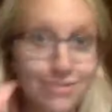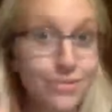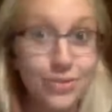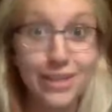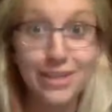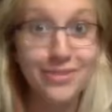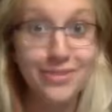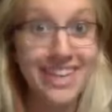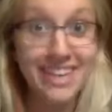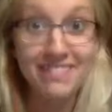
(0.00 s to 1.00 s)
really
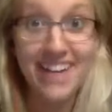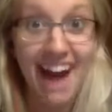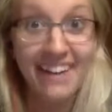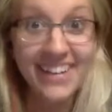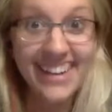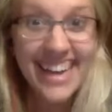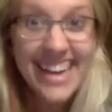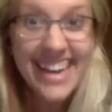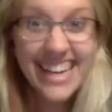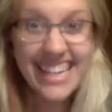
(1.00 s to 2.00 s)
freaking me out.
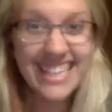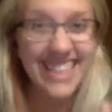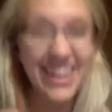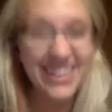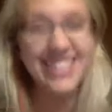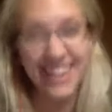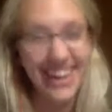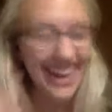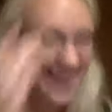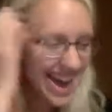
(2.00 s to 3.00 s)
I'm so
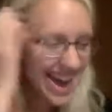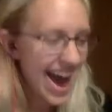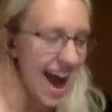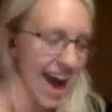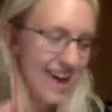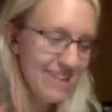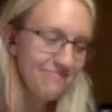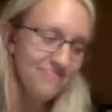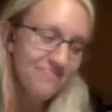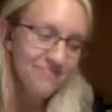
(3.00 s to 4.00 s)
sorry.
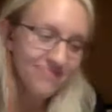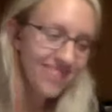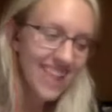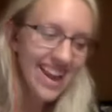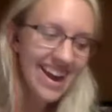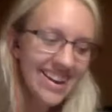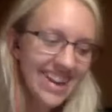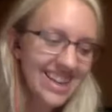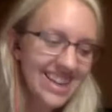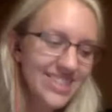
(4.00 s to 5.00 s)
All
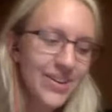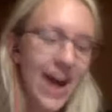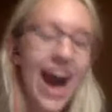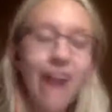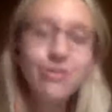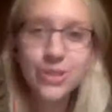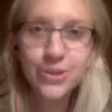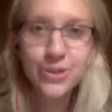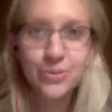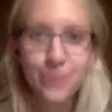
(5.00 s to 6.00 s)
right, so how
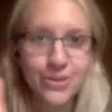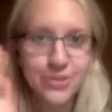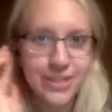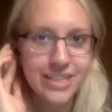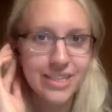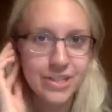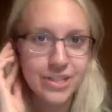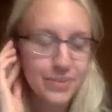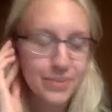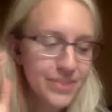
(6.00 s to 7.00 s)
do you build a
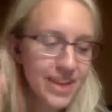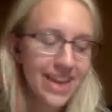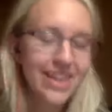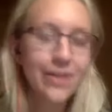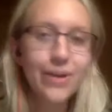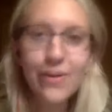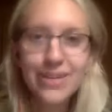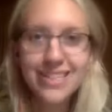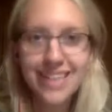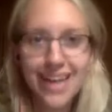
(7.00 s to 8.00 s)
relationship? Now, we
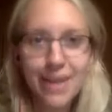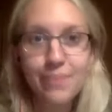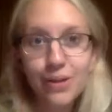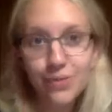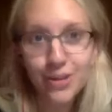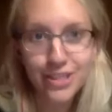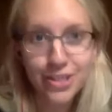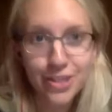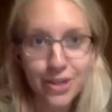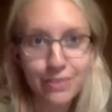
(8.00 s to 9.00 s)
always say build
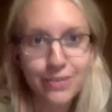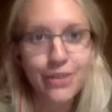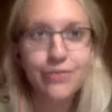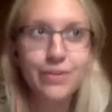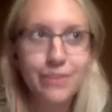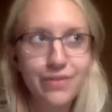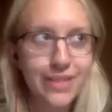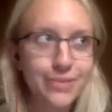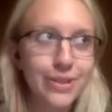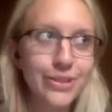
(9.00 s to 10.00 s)
relationships, flip your
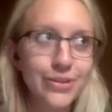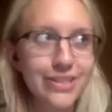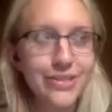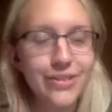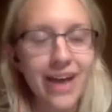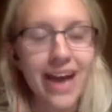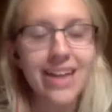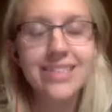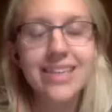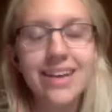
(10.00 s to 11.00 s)
Facebook, do this, do that. And
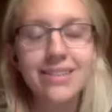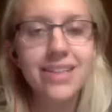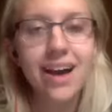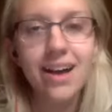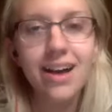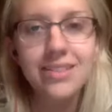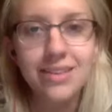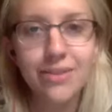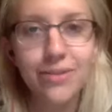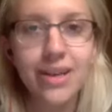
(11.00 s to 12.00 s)
it sounds to us,
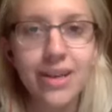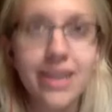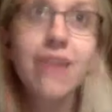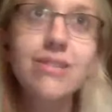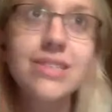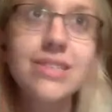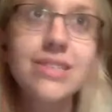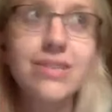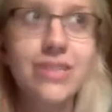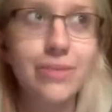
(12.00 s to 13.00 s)
we're like, oh, it's
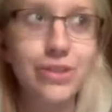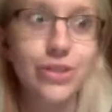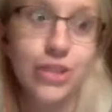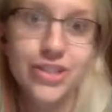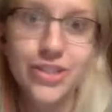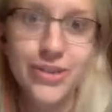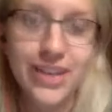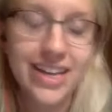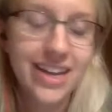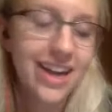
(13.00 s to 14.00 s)
so simple, just do
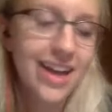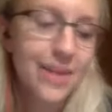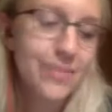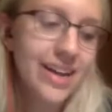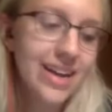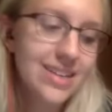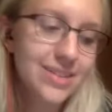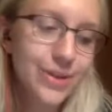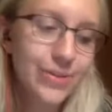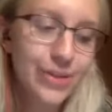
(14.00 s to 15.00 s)
it. But I guess
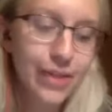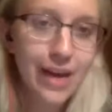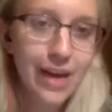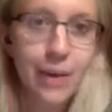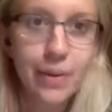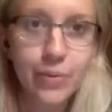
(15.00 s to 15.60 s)
we don't really think about people